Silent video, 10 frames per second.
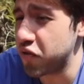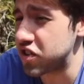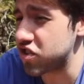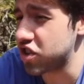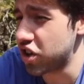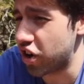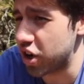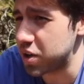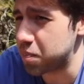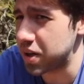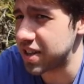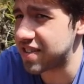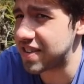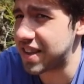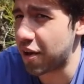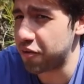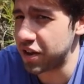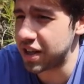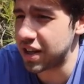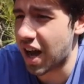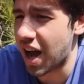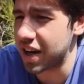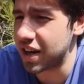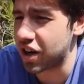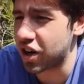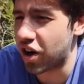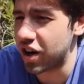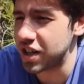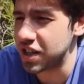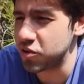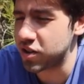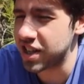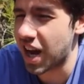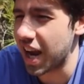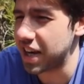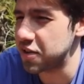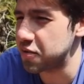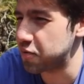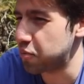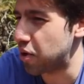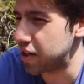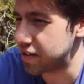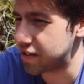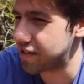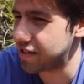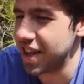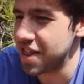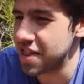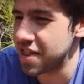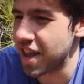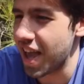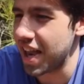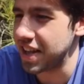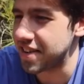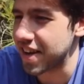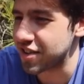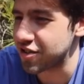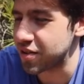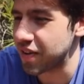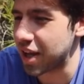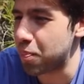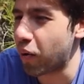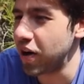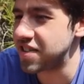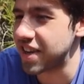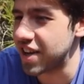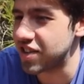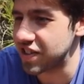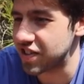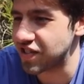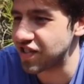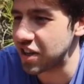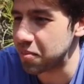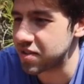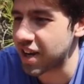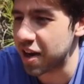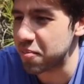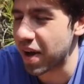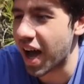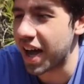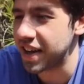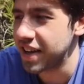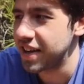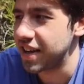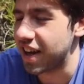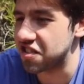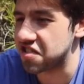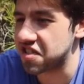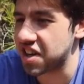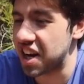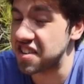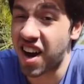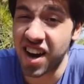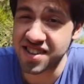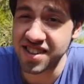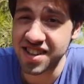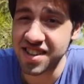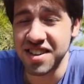it's good, but it's definitely not a card you kind of want in any deck, sort of. Like a Poison Engine just seems kind of bad and just kind of toxic,